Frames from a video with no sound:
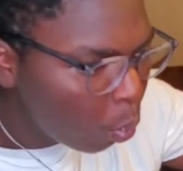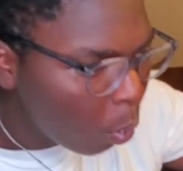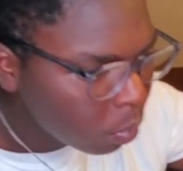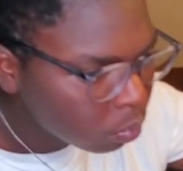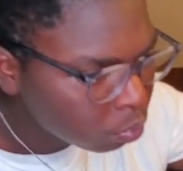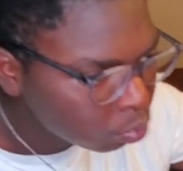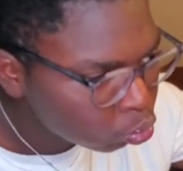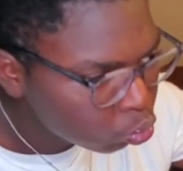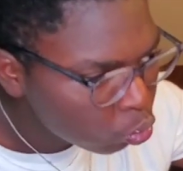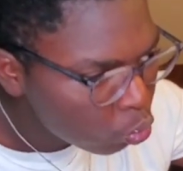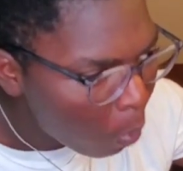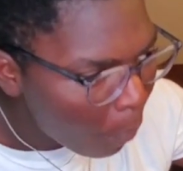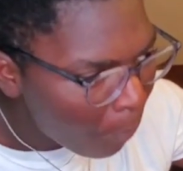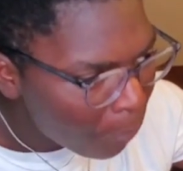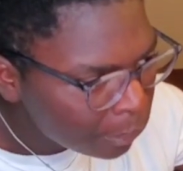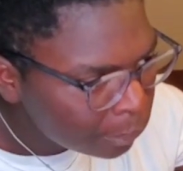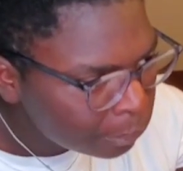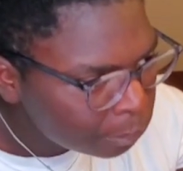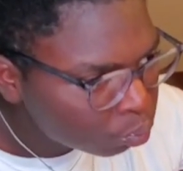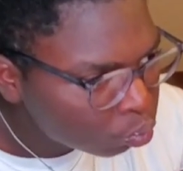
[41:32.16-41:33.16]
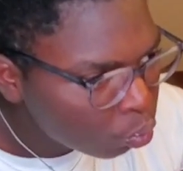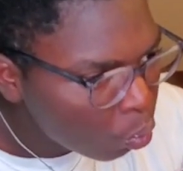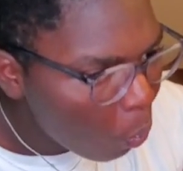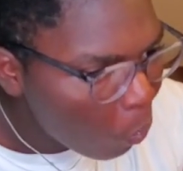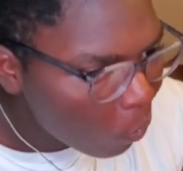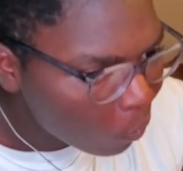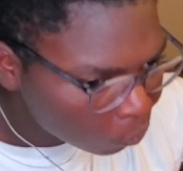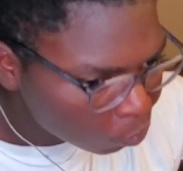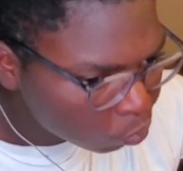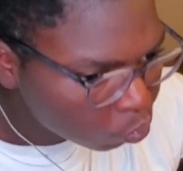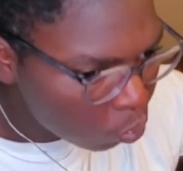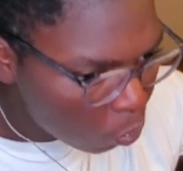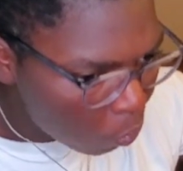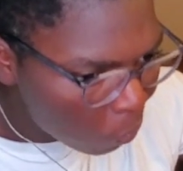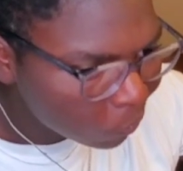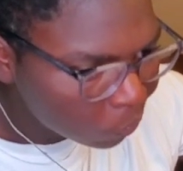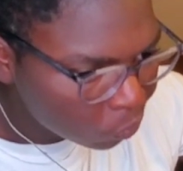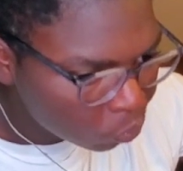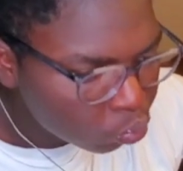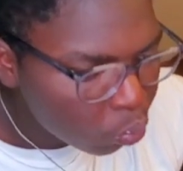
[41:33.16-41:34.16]
The
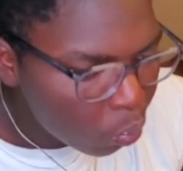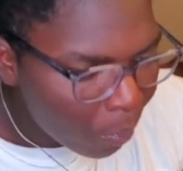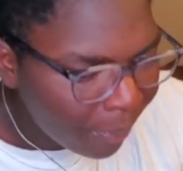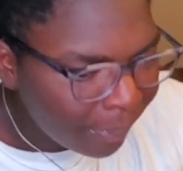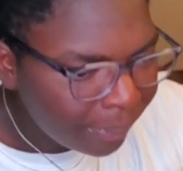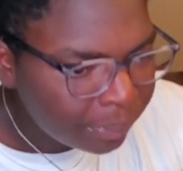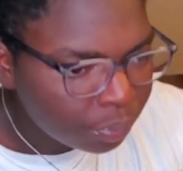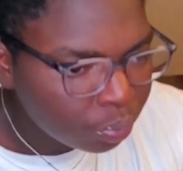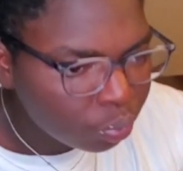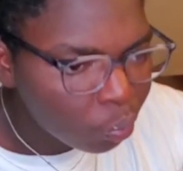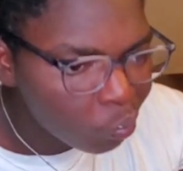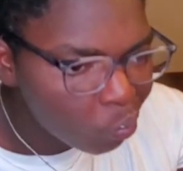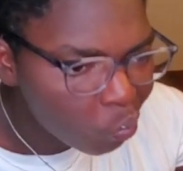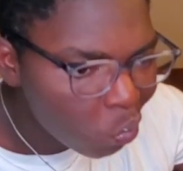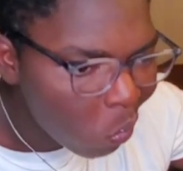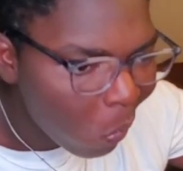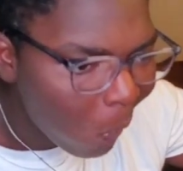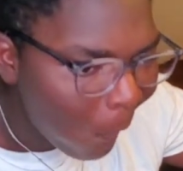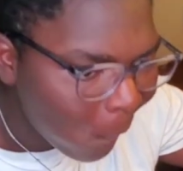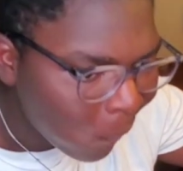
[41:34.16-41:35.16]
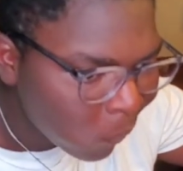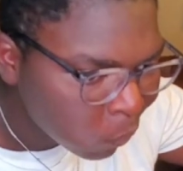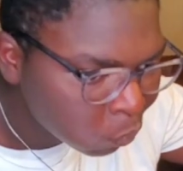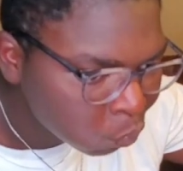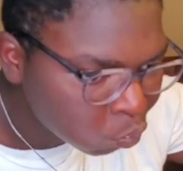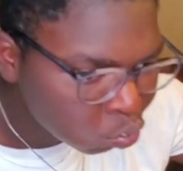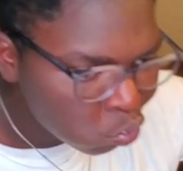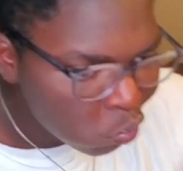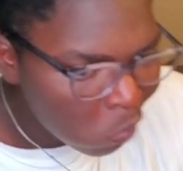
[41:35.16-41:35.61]
crunchy. Come on, give us a description.